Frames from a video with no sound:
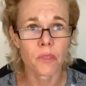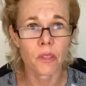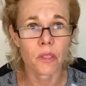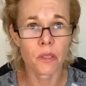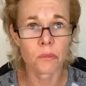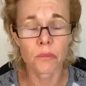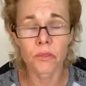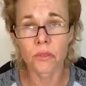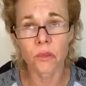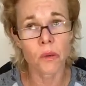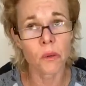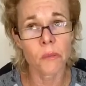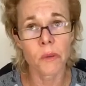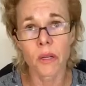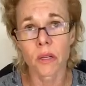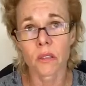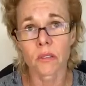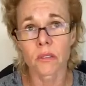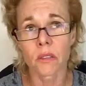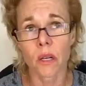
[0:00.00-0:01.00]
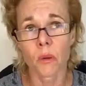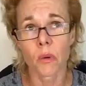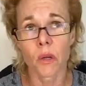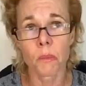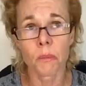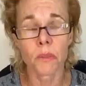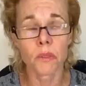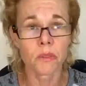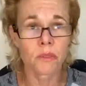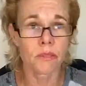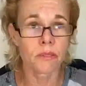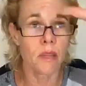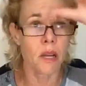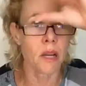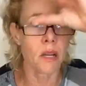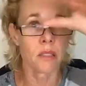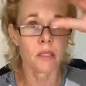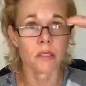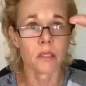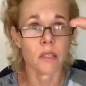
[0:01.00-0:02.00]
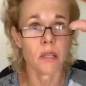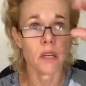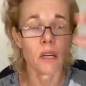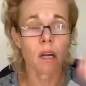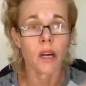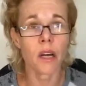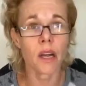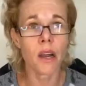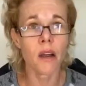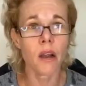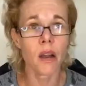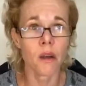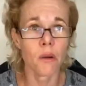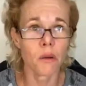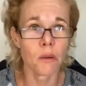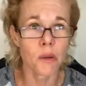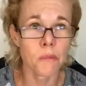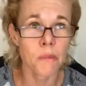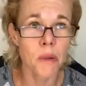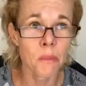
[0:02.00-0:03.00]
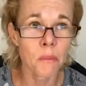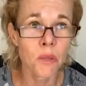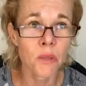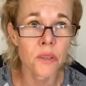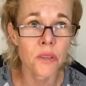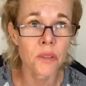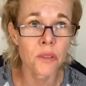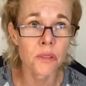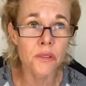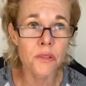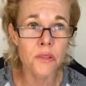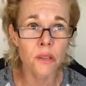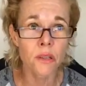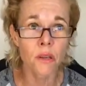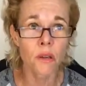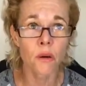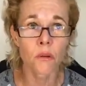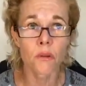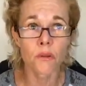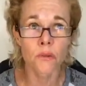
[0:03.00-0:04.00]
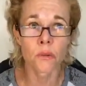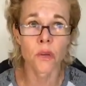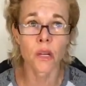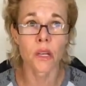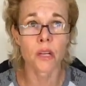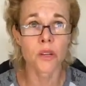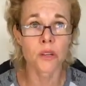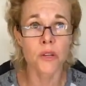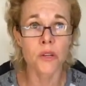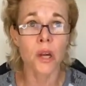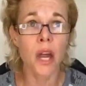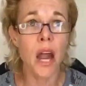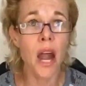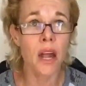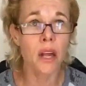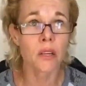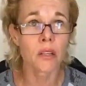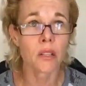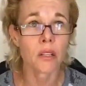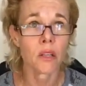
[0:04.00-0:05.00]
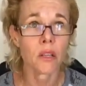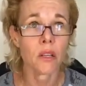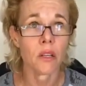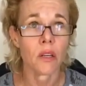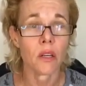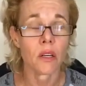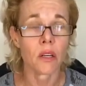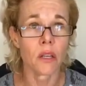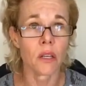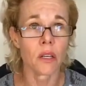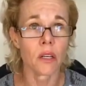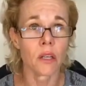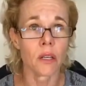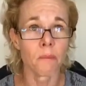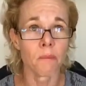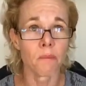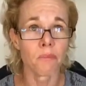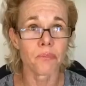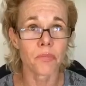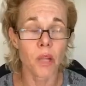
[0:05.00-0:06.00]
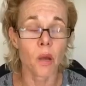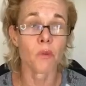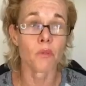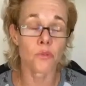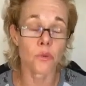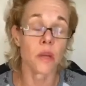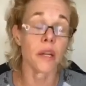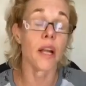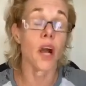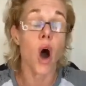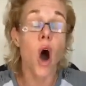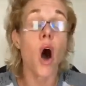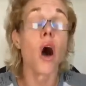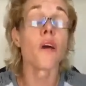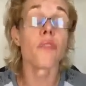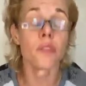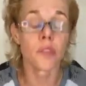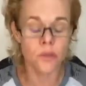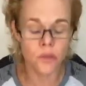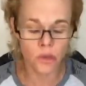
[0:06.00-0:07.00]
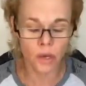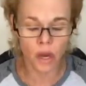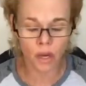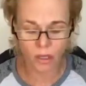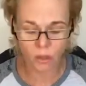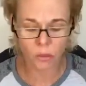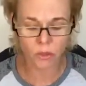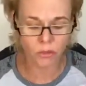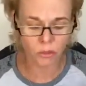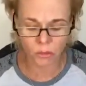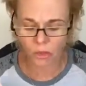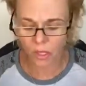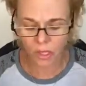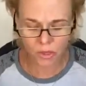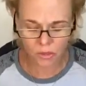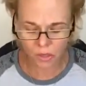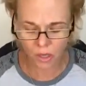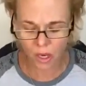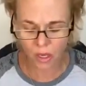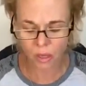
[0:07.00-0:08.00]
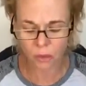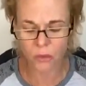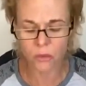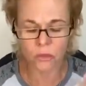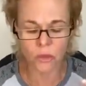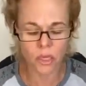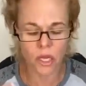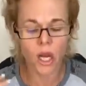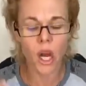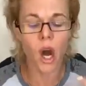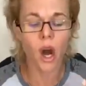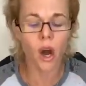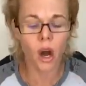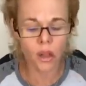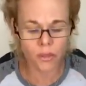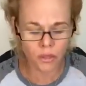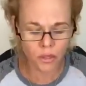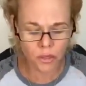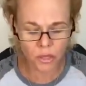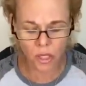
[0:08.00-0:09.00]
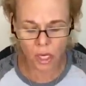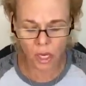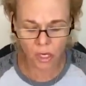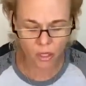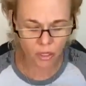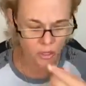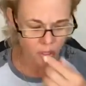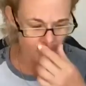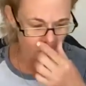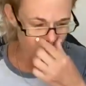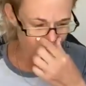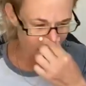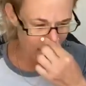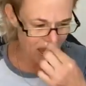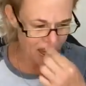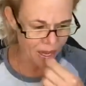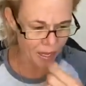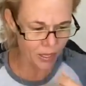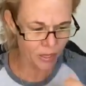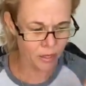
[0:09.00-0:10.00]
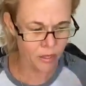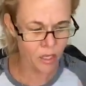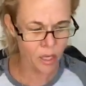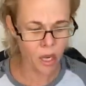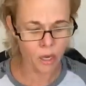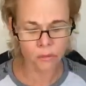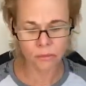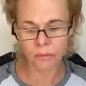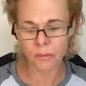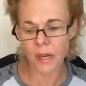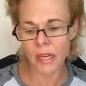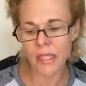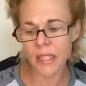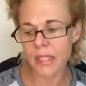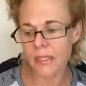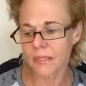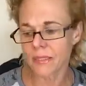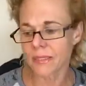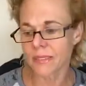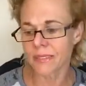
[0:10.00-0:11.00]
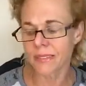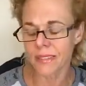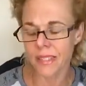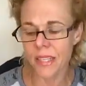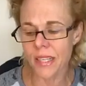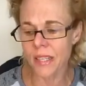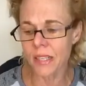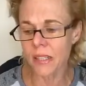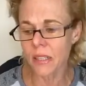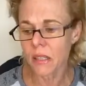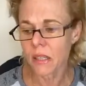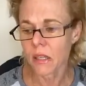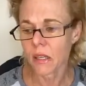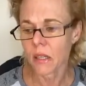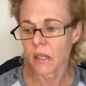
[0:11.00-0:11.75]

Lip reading: And I want to put a sign. I remember years ago, I was running track. I was running on the track. I wasn't running track. I was running on the track. And a friend had seen